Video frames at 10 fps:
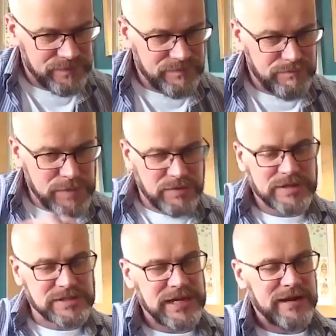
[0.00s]

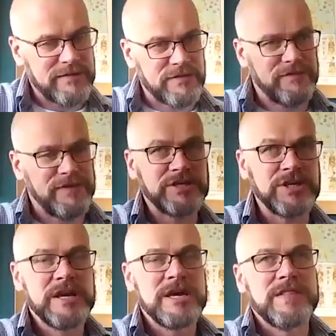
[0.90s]
mucus layer of the fish.
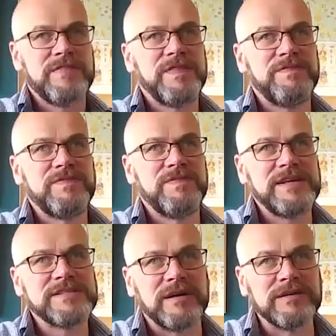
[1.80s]

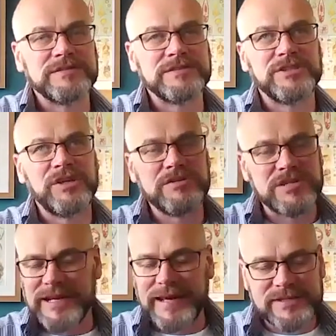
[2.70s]
These aren't
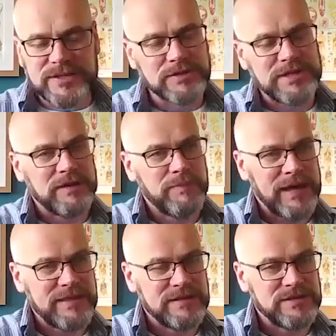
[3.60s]
usually exotic
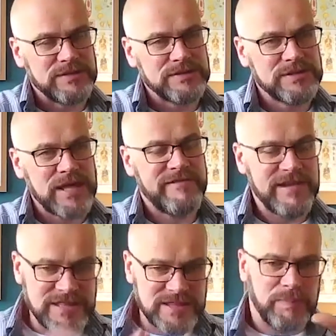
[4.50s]
pathogens. They're
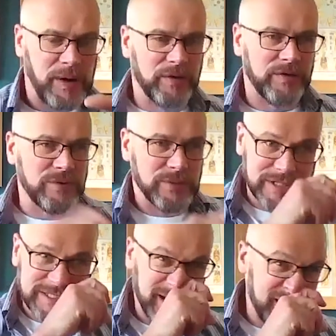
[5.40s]
in the pond all the
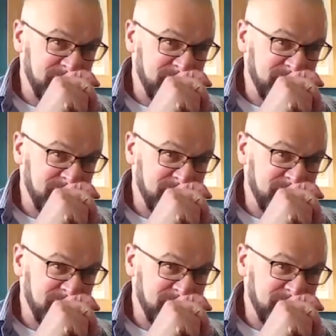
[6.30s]
time